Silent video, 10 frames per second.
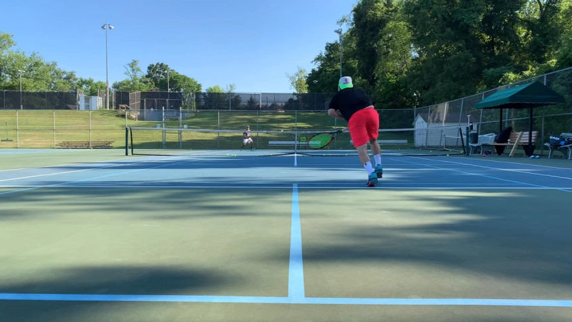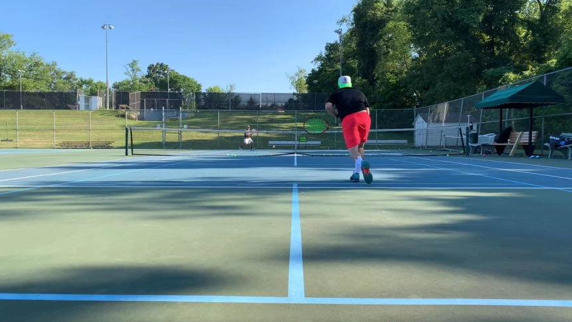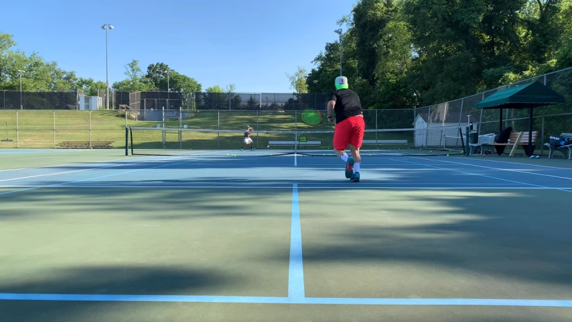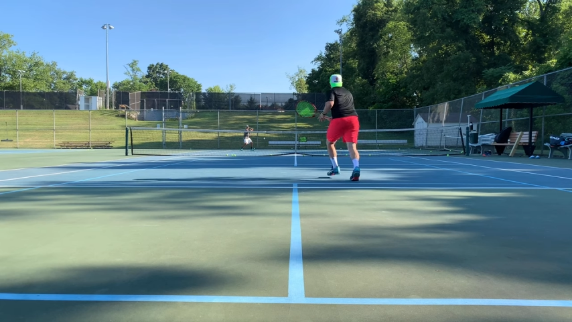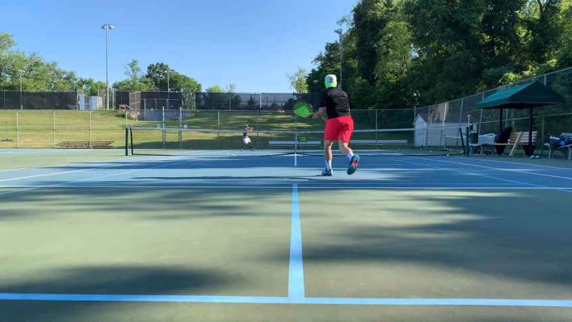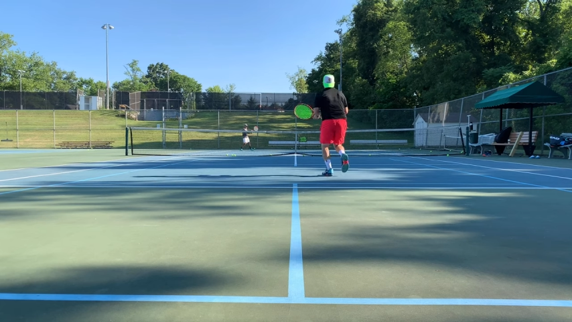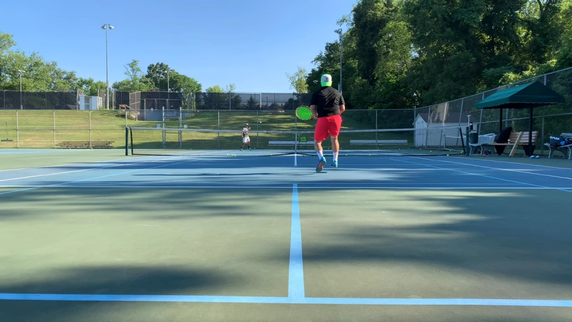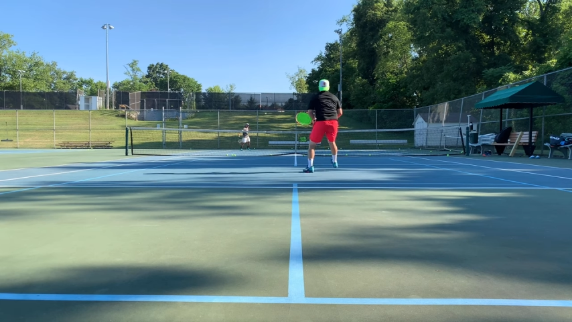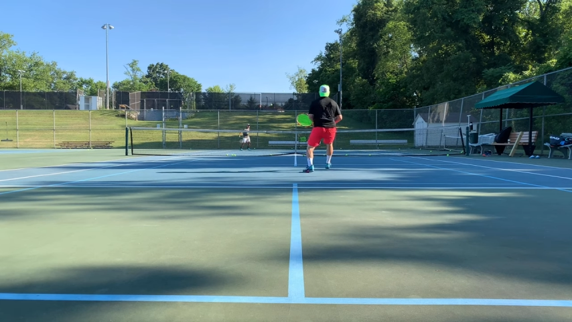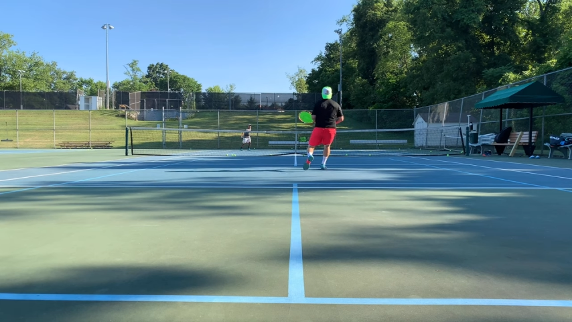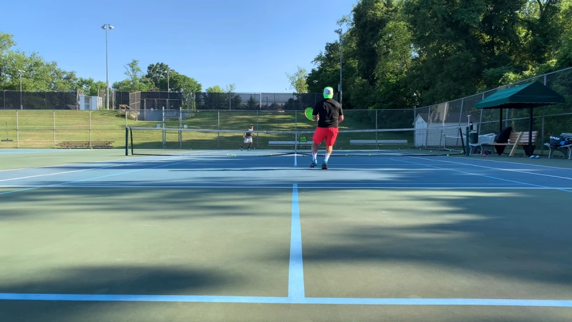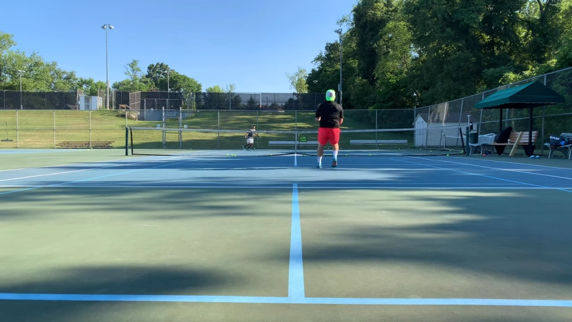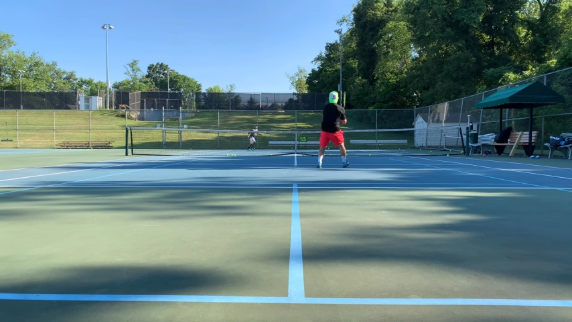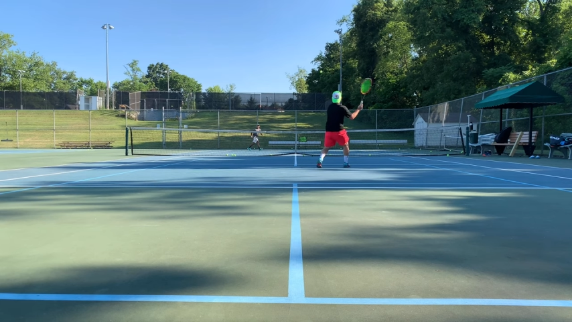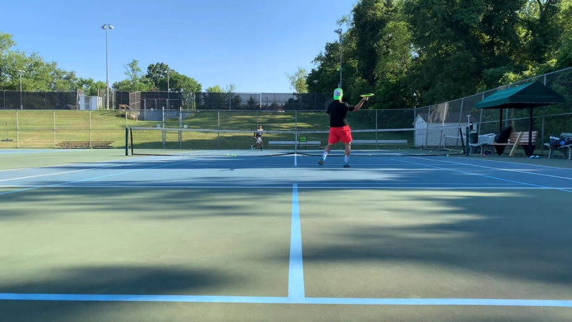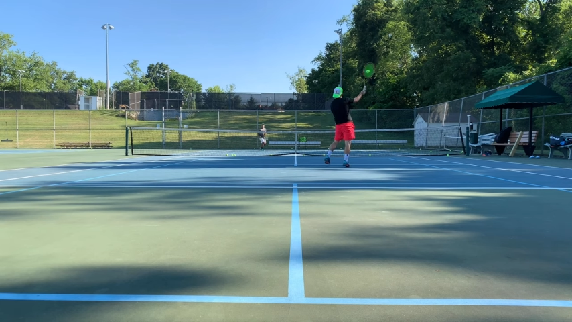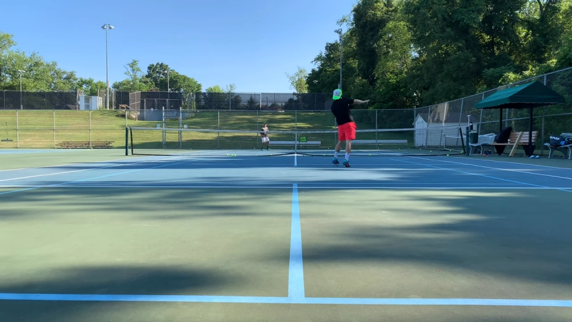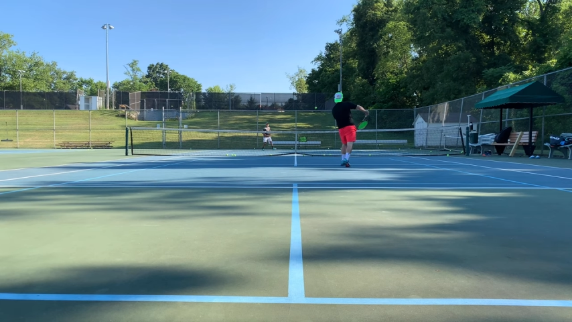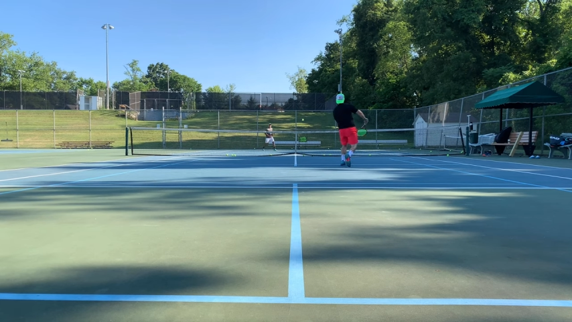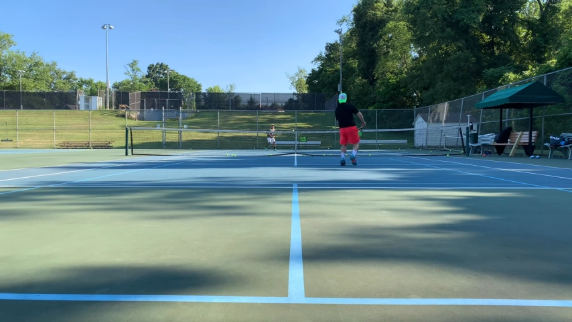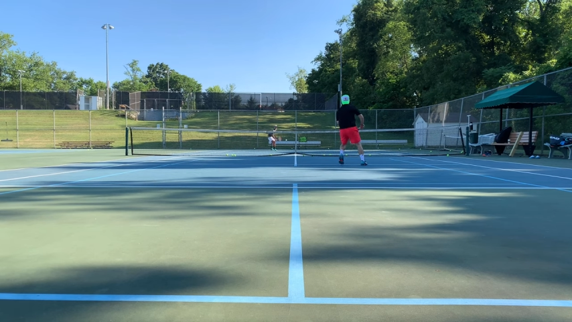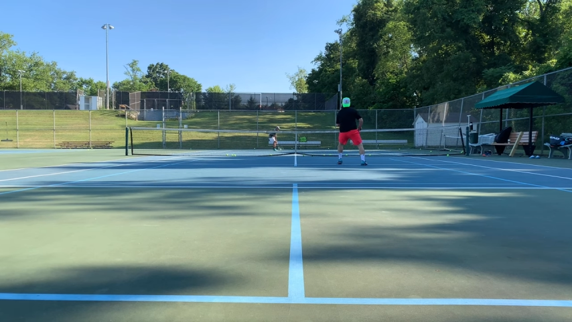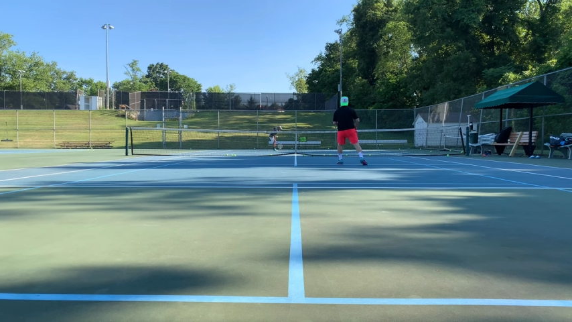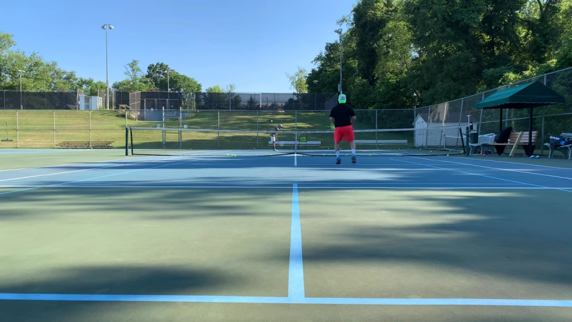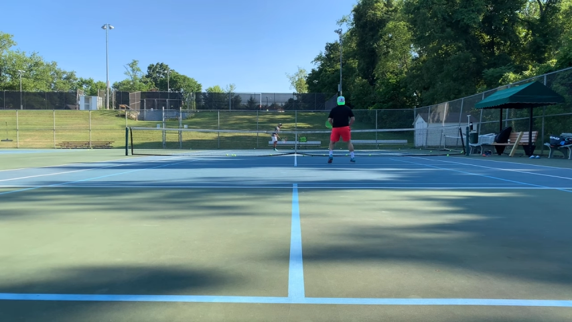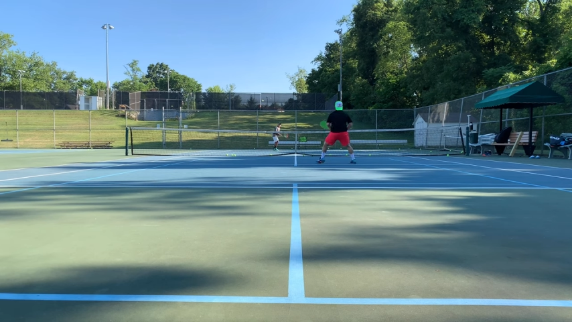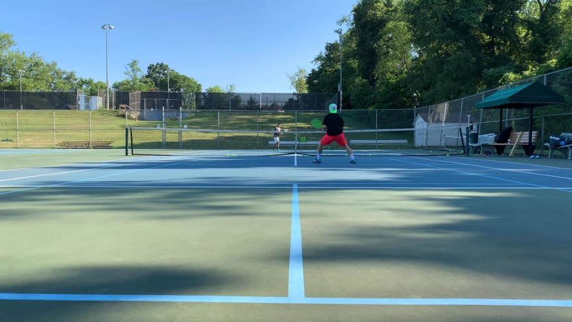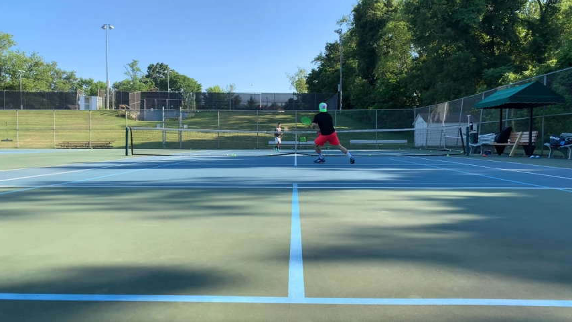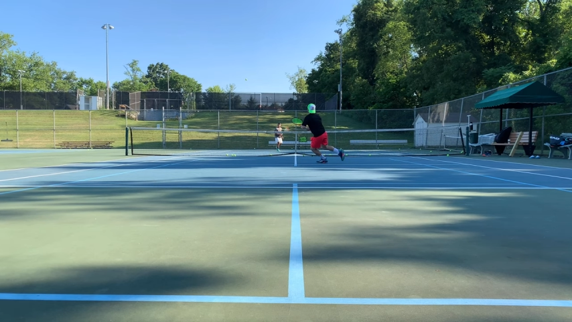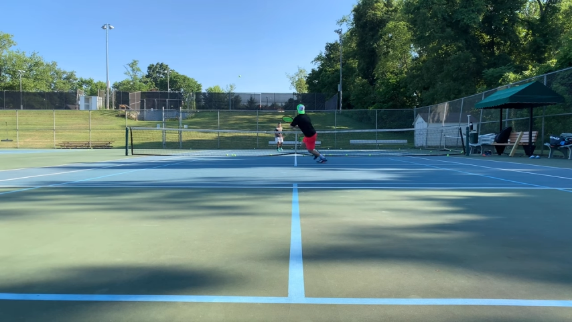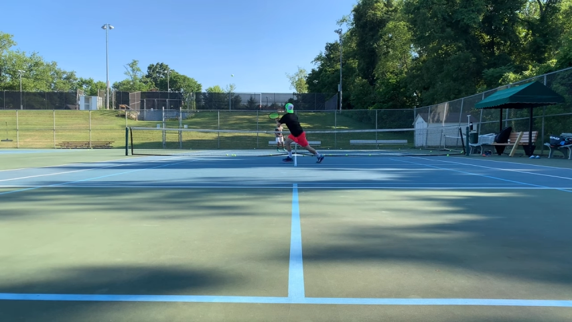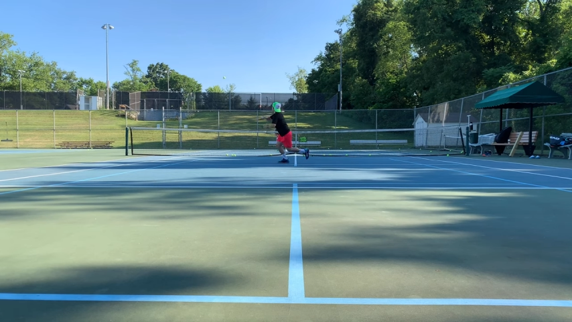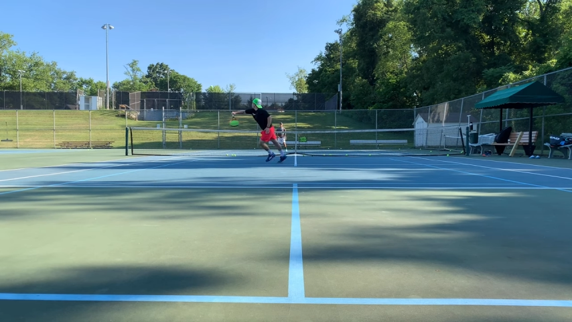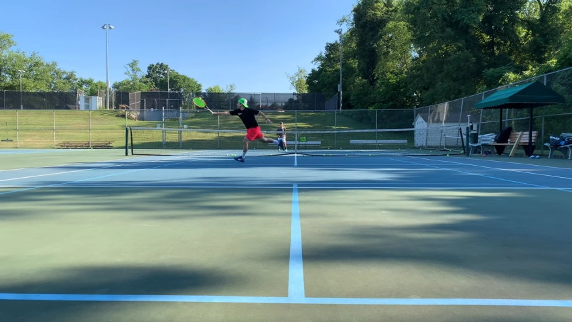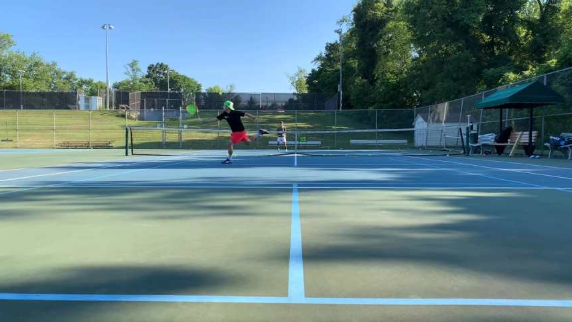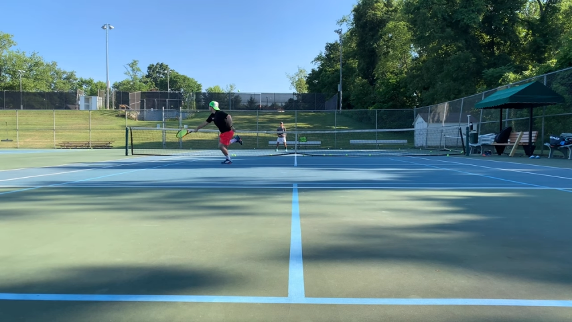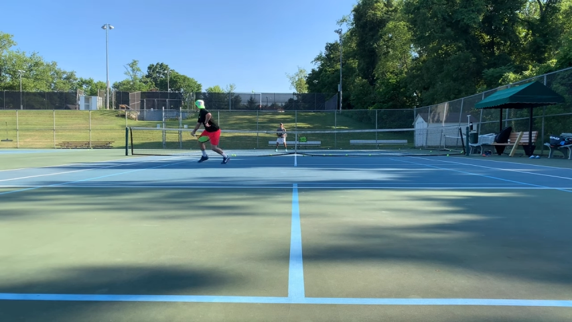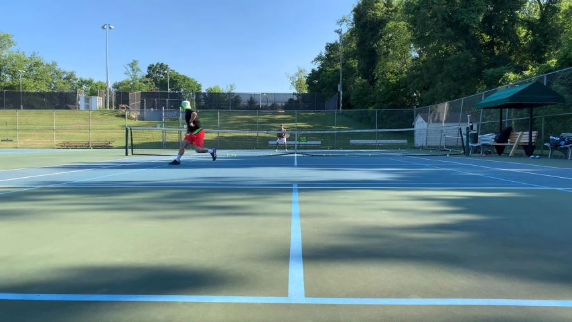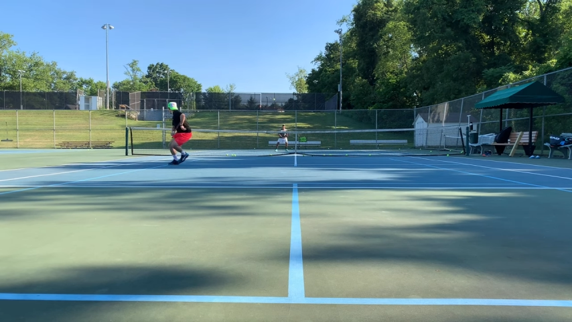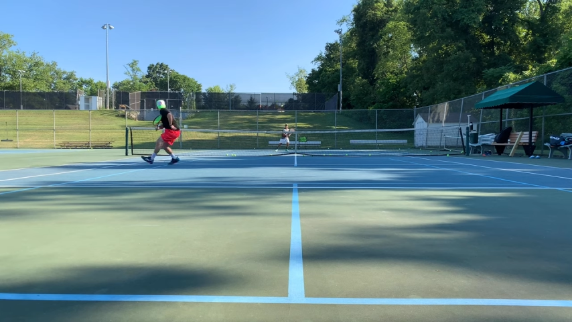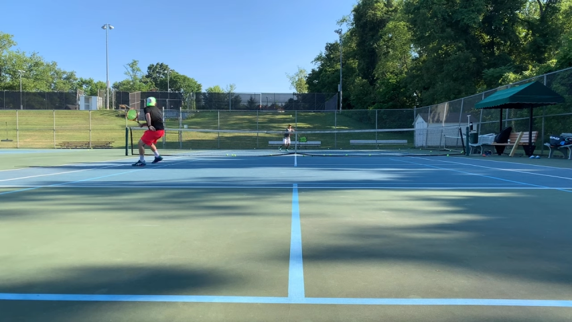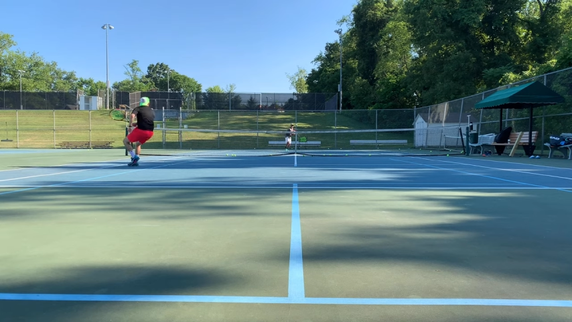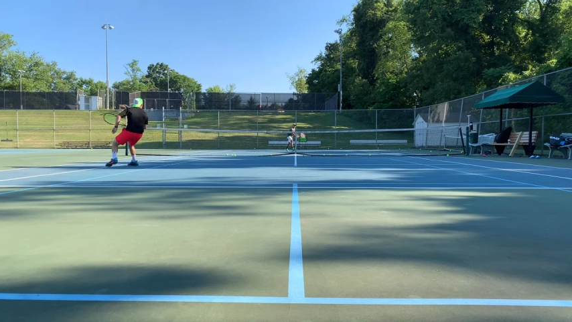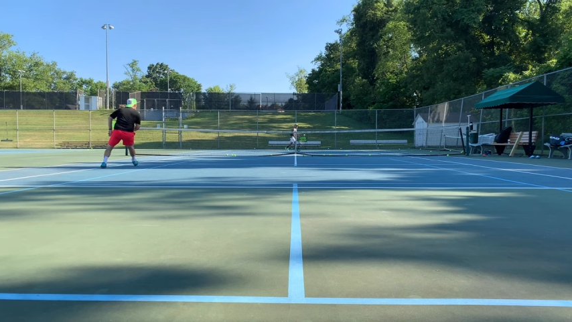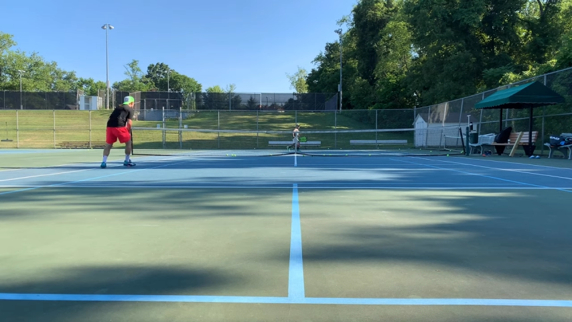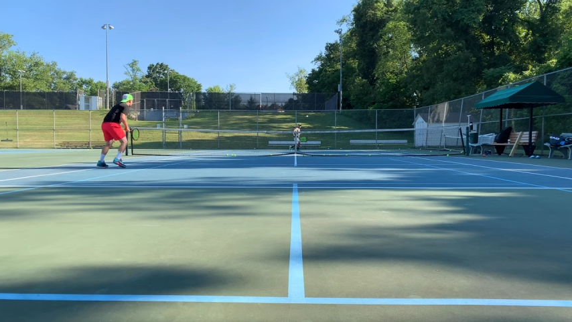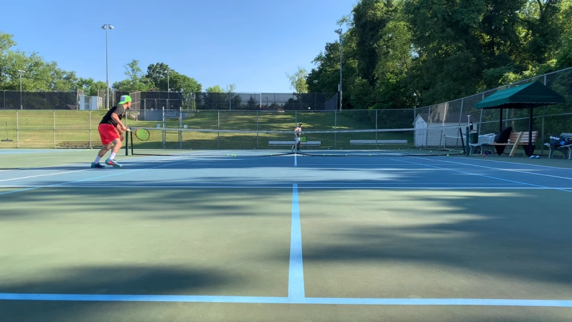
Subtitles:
[unreadable: no face in view]